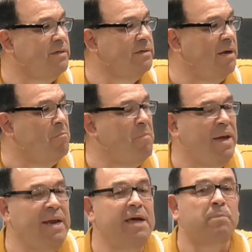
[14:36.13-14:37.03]
And
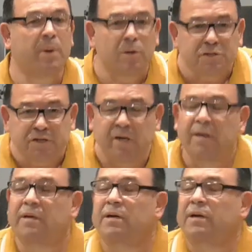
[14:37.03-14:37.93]
many a person
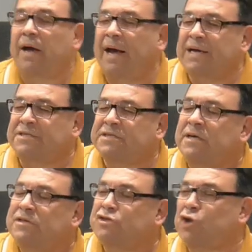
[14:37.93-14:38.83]
has
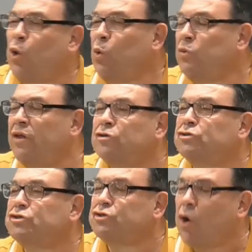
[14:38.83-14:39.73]
sold their
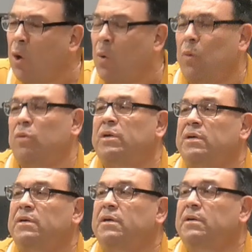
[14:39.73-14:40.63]
soul,
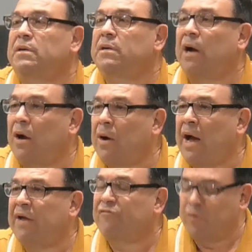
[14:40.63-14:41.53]
all
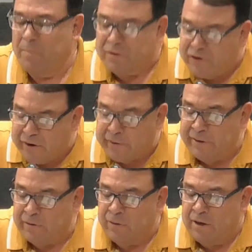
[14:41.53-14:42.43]
right, for
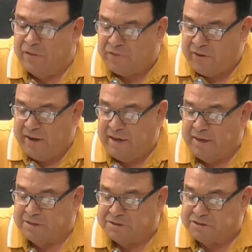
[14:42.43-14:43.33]
material things.
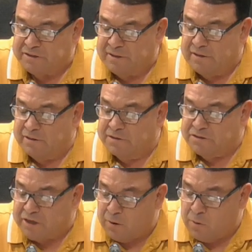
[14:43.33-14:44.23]

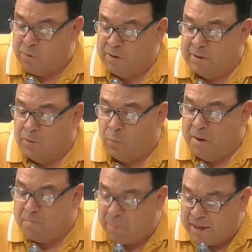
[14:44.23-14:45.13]
So we
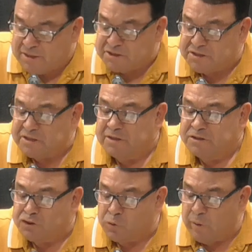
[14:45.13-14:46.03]
must
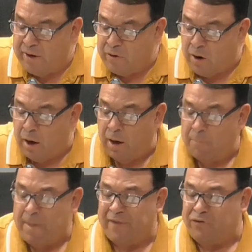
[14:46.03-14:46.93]
surrender all.
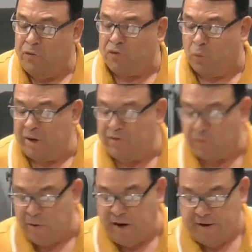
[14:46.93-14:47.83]
Matthew twenty-three.